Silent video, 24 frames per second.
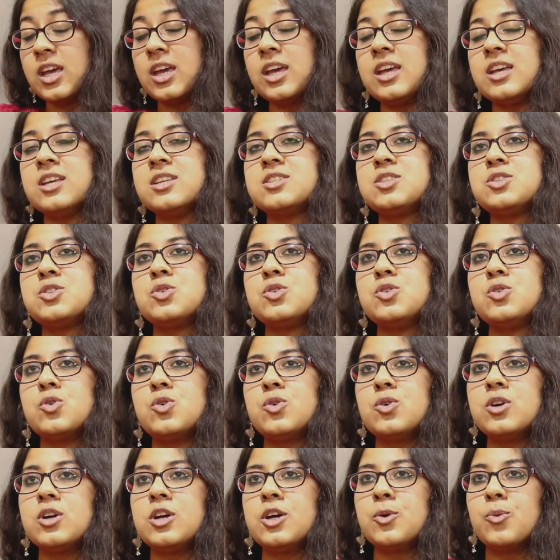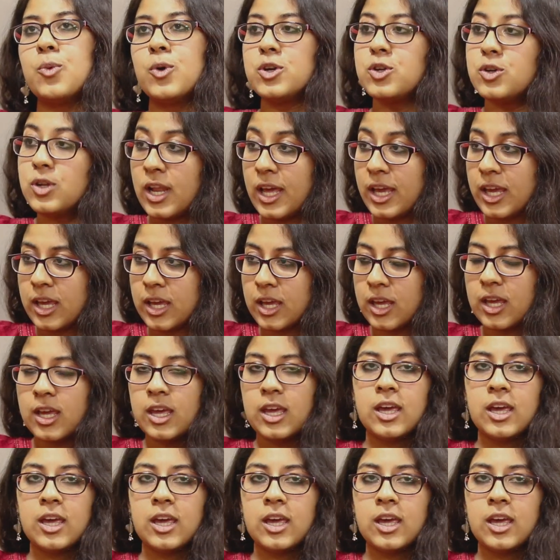is to know what you like.